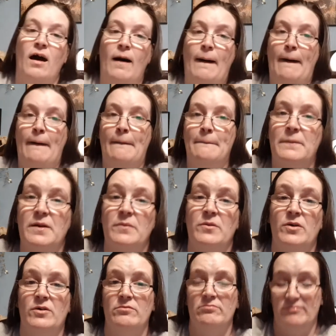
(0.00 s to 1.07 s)
But I'm
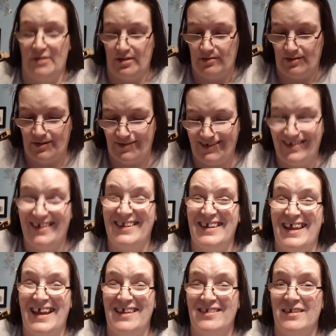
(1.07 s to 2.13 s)
not, you know, I
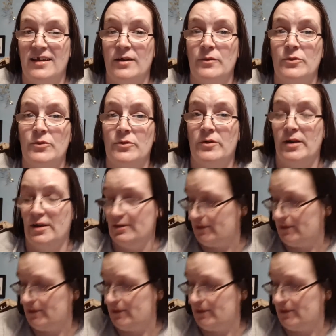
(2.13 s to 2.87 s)
didn't hate it. I was all right.